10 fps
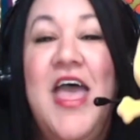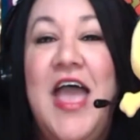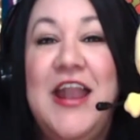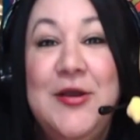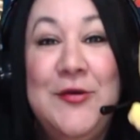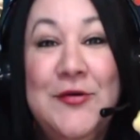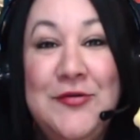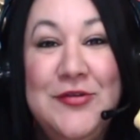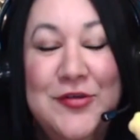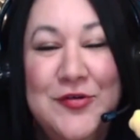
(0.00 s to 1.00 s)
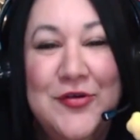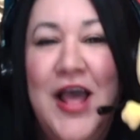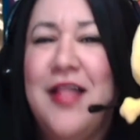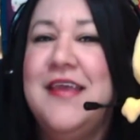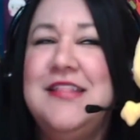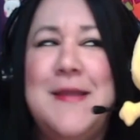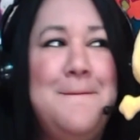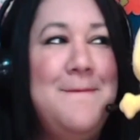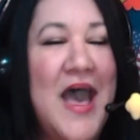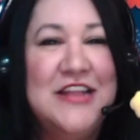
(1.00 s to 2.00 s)
and who knew like the
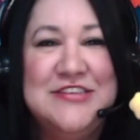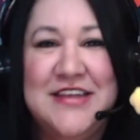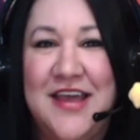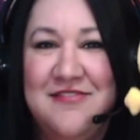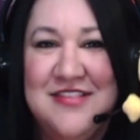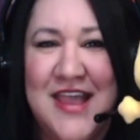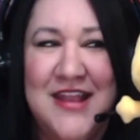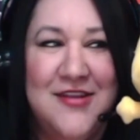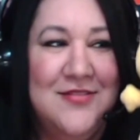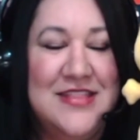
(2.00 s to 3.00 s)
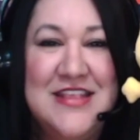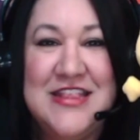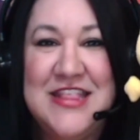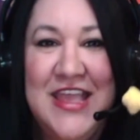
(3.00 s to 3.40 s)
magic of dino? This